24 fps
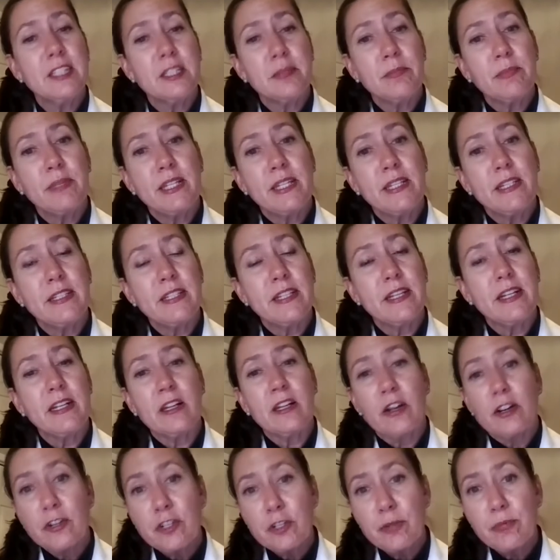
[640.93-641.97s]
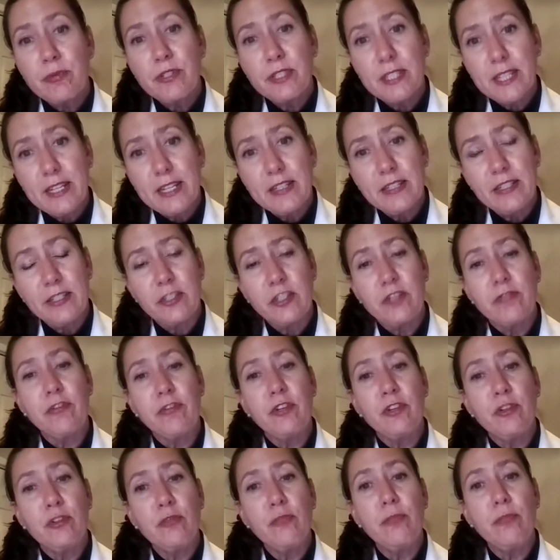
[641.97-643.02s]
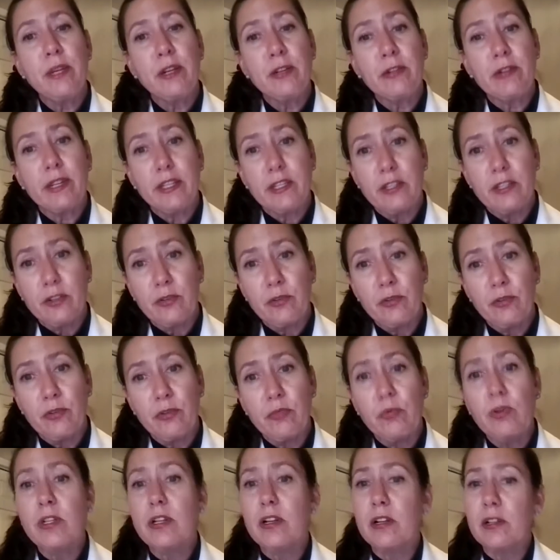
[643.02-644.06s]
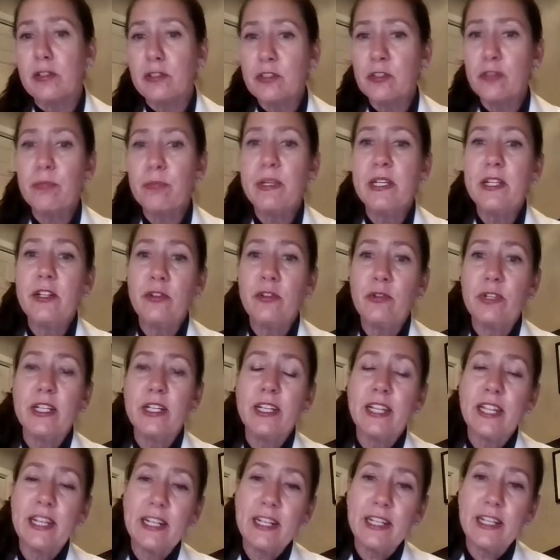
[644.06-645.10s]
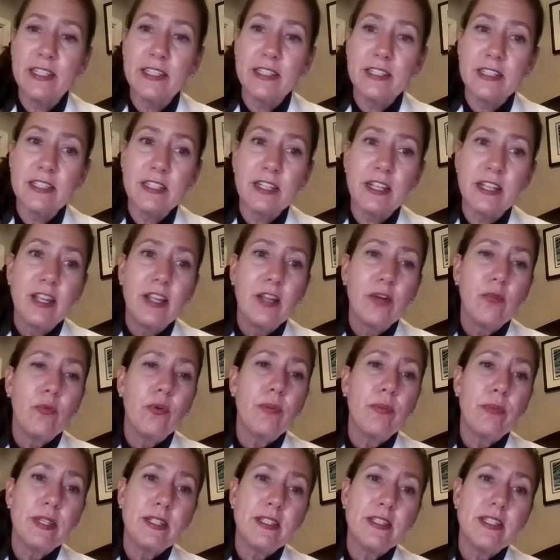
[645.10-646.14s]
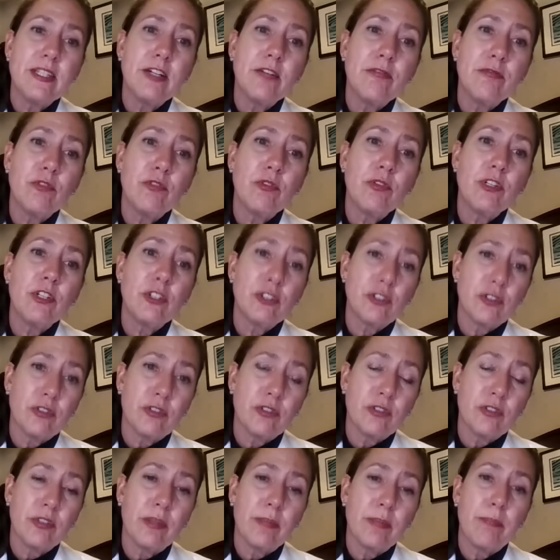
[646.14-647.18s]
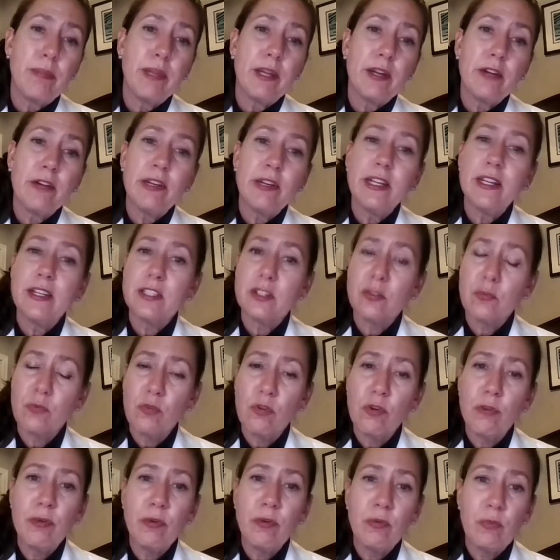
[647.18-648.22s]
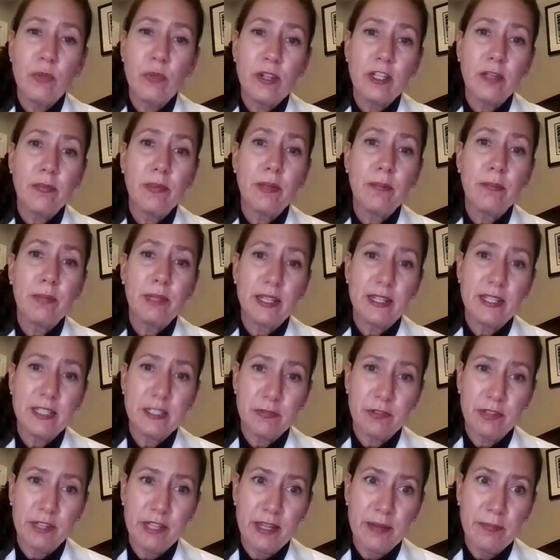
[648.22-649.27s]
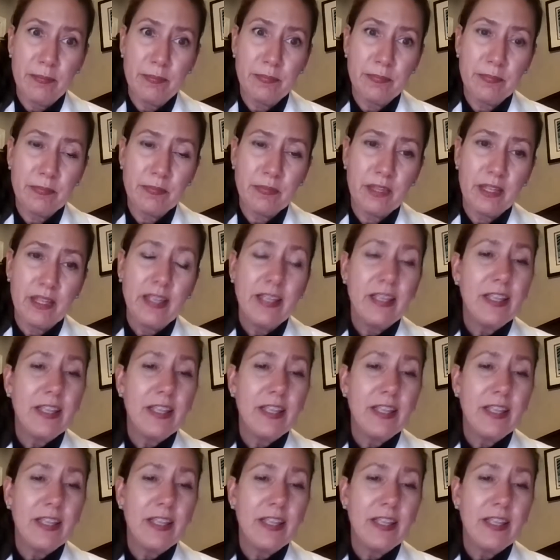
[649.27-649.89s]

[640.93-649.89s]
This means that a large percentage of new Barrie youth will also be new Canadians. We must therefore ensure that Barrie is a warm and welcoming place for them.